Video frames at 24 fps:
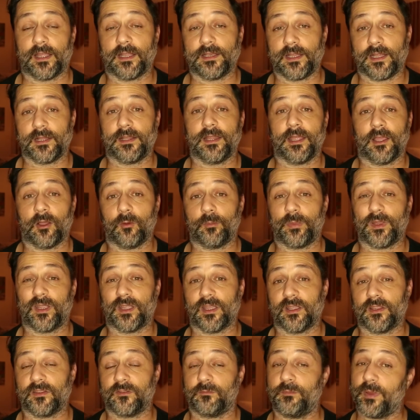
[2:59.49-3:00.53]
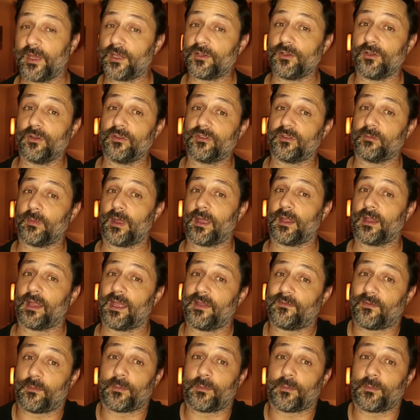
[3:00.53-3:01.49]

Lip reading: I need the help because big news in my life,